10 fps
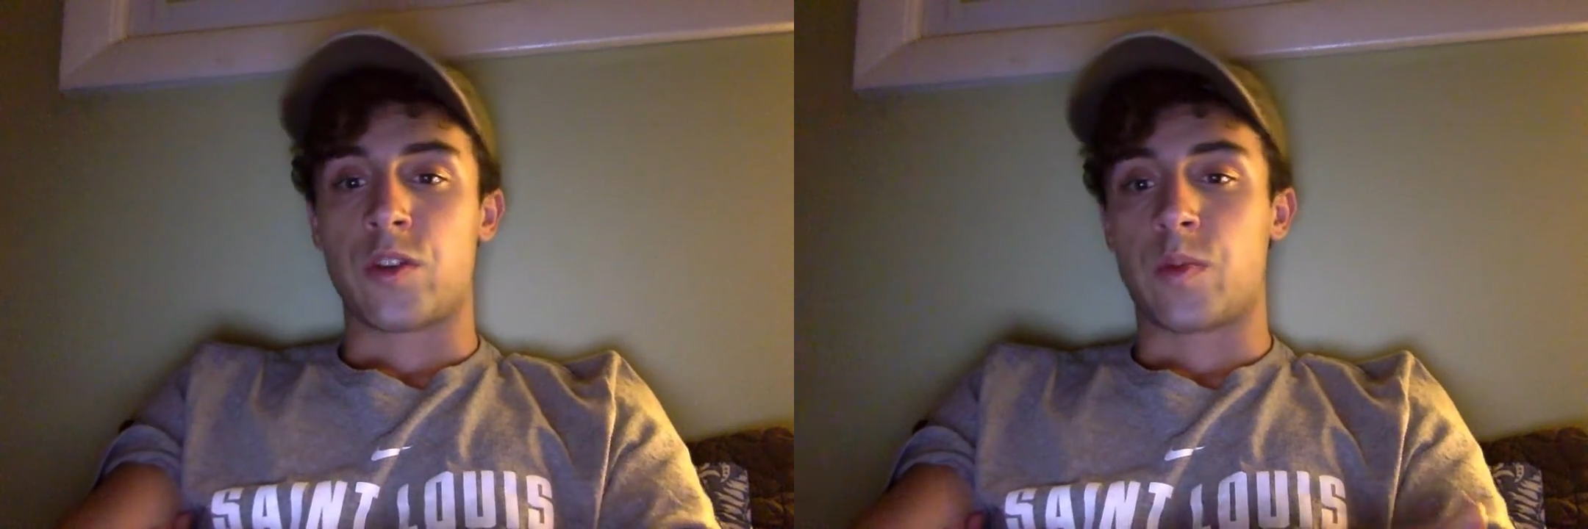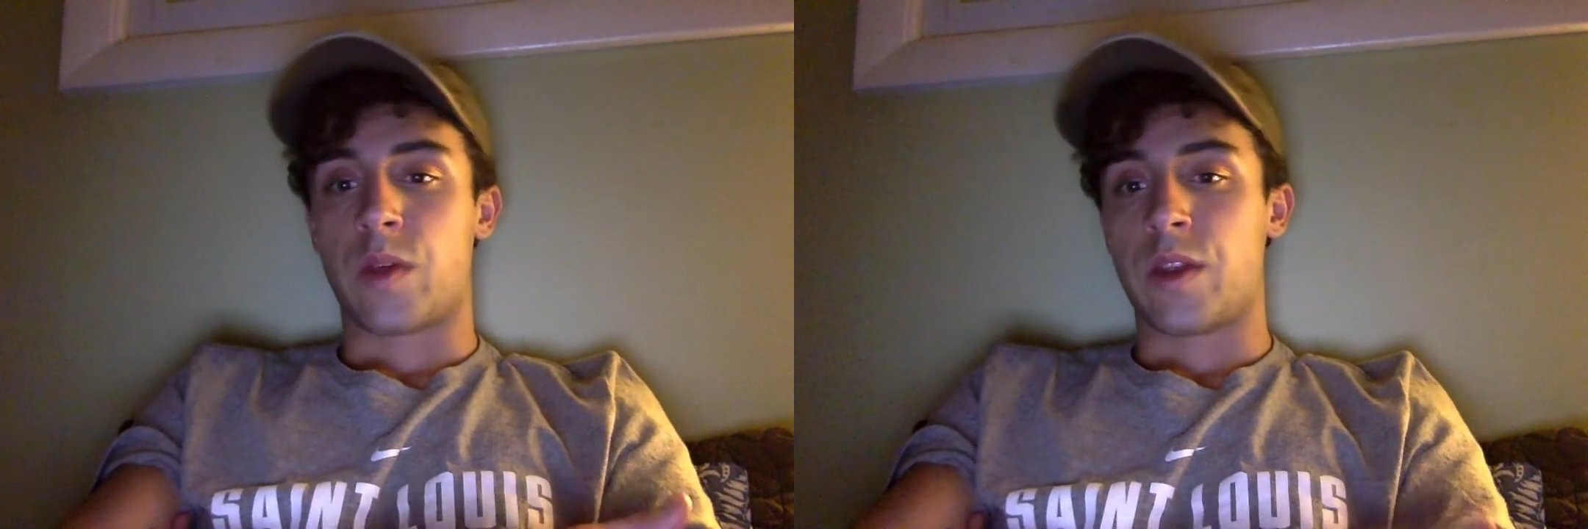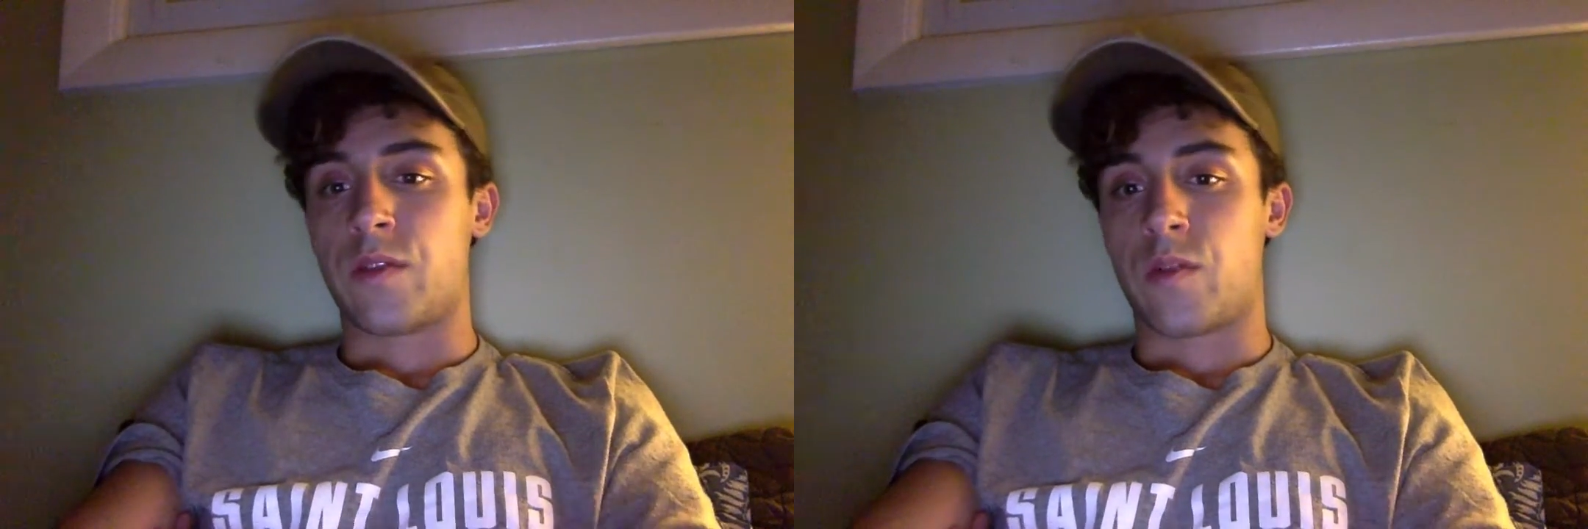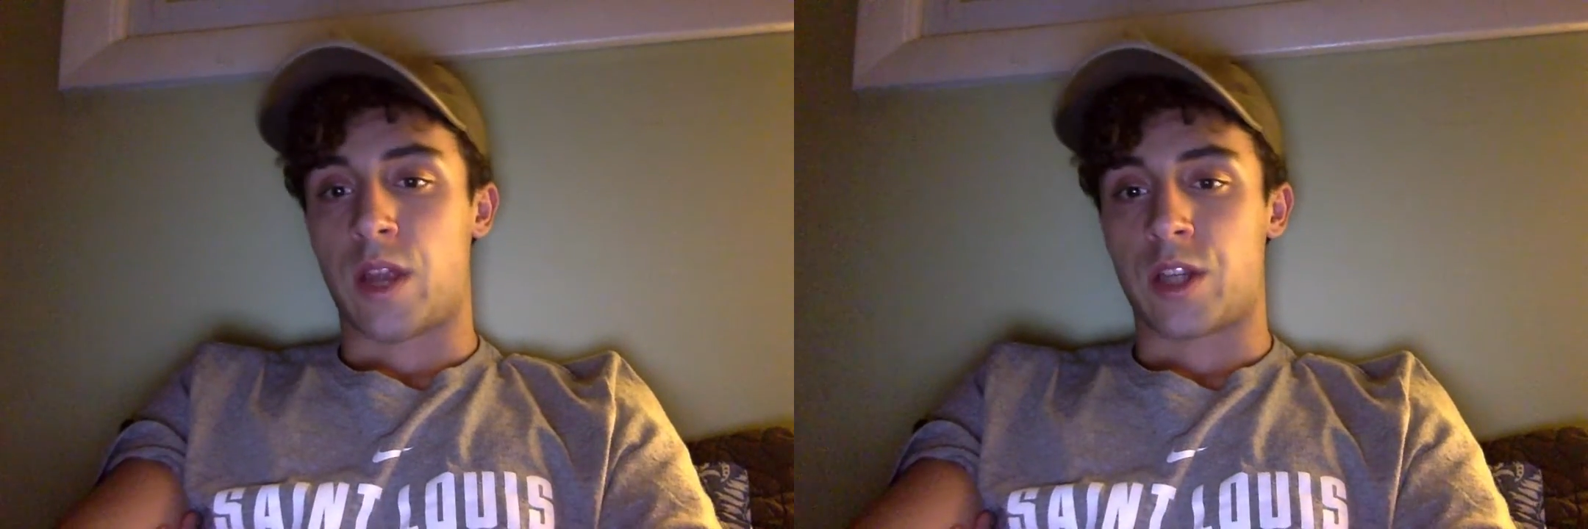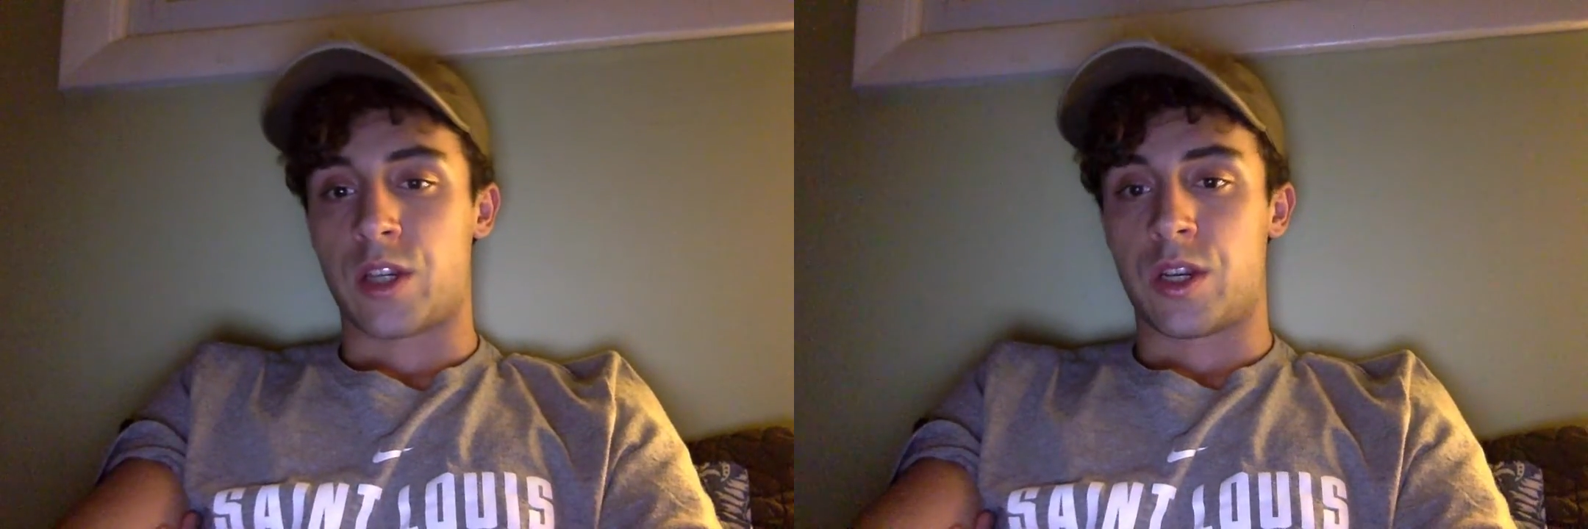plenty of
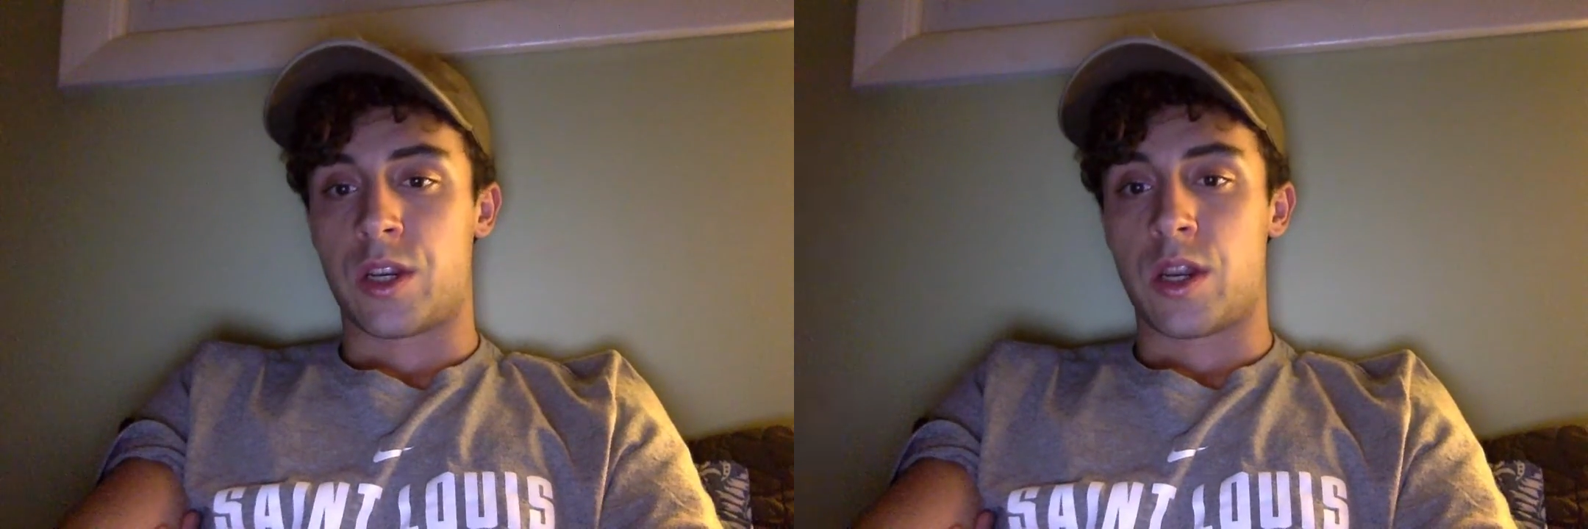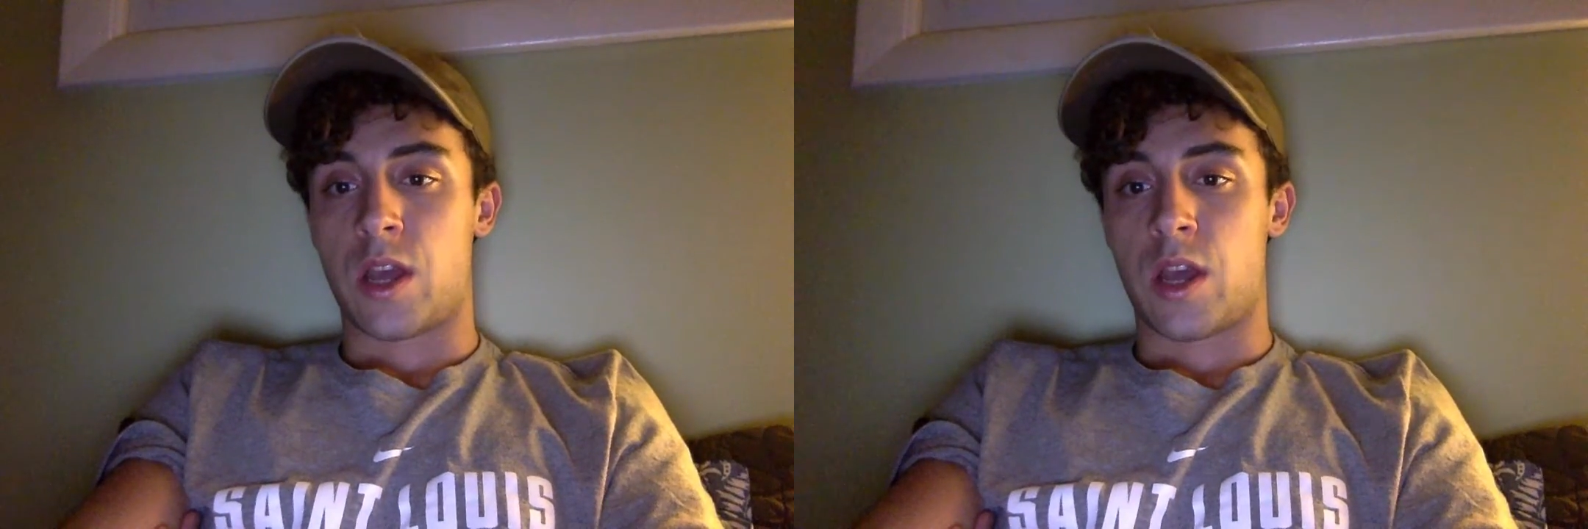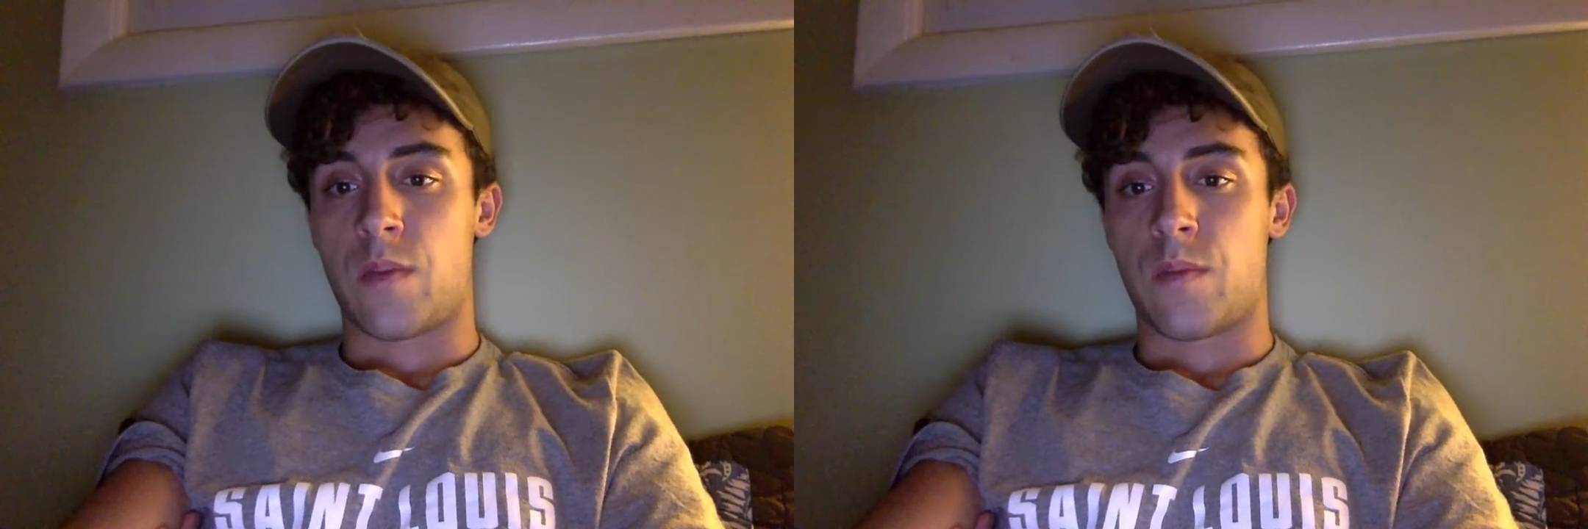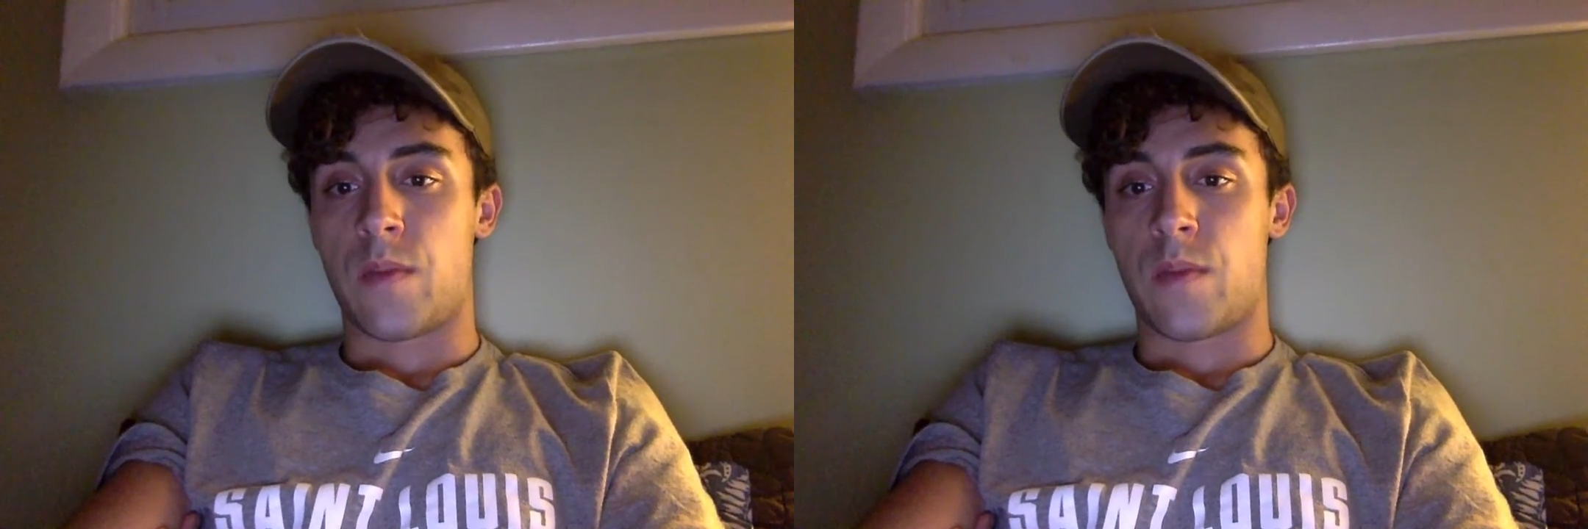direction um,